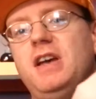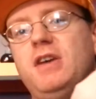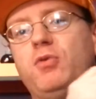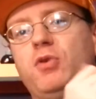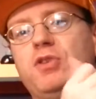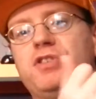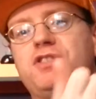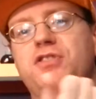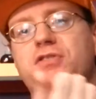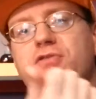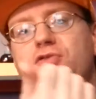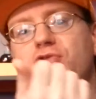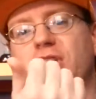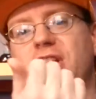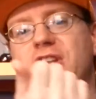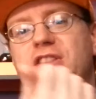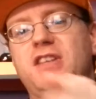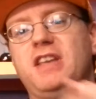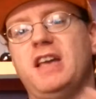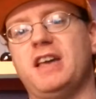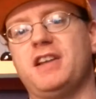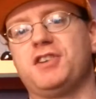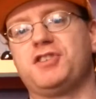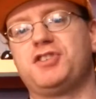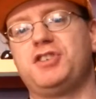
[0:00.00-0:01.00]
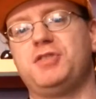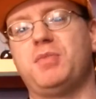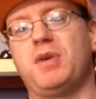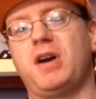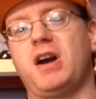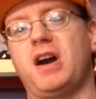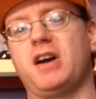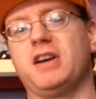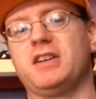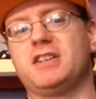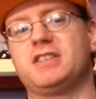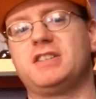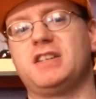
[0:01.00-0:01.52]
Once you drain the energy
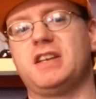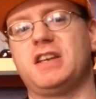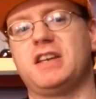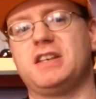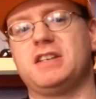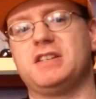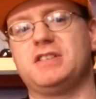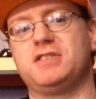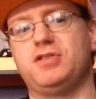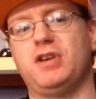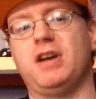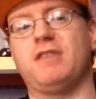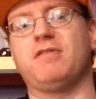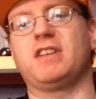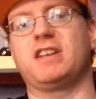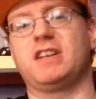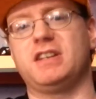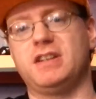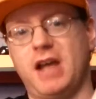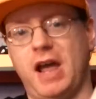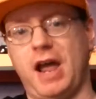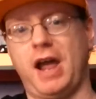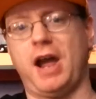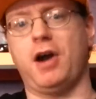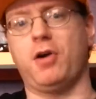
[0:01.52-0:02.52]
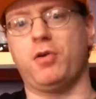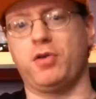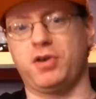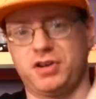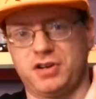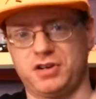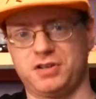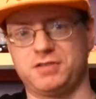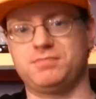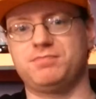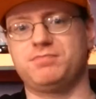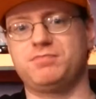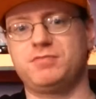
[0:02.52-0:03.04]
bar, it says you have like an
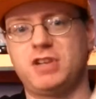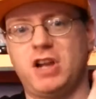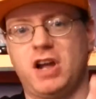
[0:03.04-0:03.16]
hour